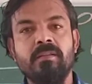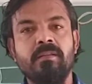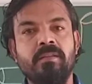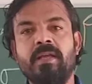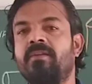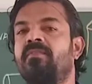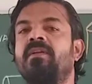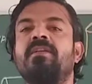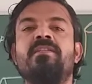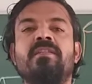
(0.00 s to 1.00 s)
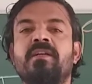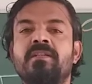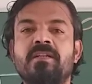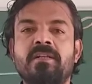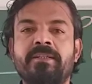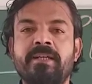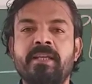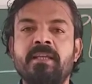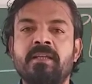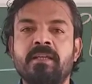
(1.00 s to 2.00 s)
That we discussed
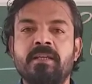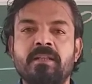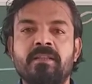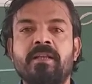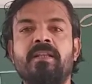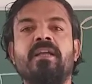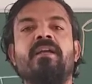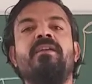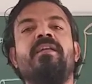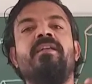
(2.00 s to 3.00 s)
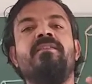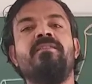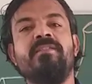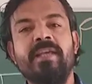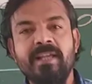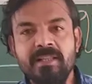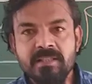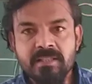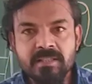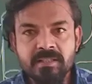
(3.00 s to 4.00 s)
already, that they contain
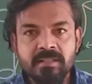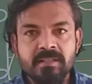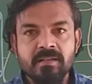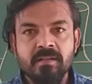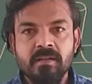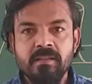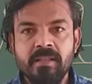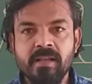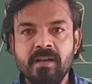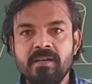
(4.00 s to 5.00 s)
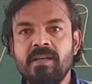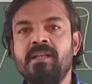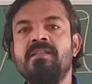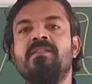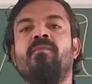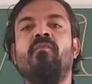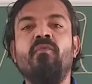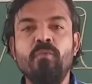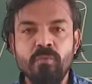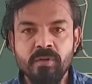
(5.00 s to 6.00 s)
cells, they contain
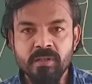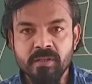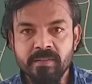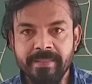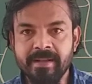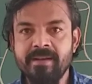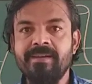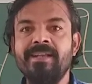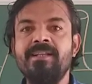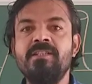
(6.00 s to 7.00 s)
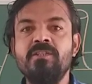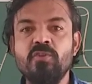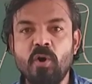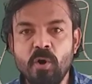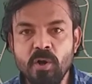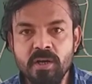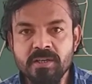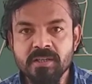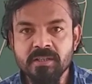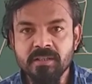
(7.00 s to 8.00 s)
food, they contain
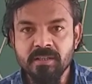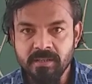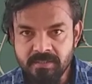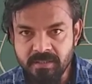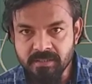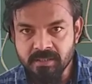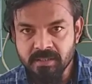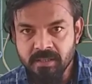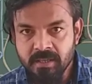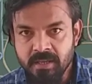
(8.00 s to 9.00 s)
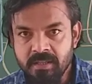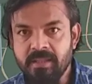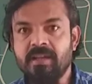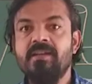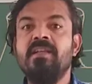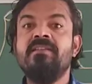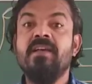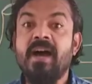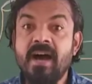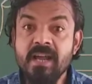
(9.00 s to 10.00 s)
salt, is it? They contain
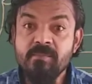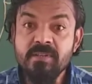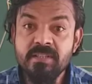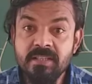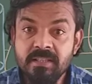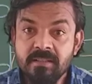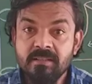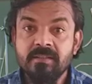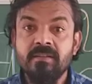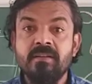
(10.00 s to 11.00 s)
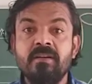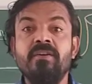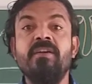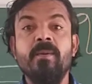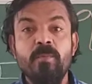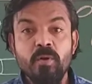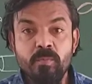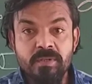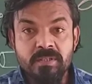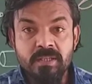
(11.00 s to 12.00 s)
RBC,
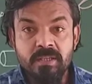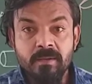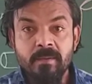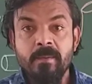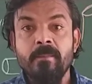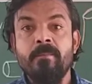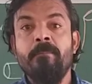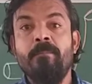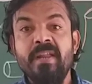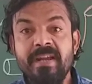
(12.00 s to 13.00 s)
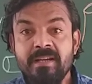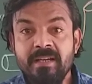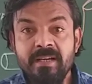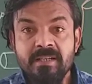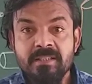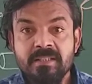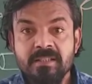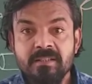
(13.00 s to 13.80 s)
WBC, platelets.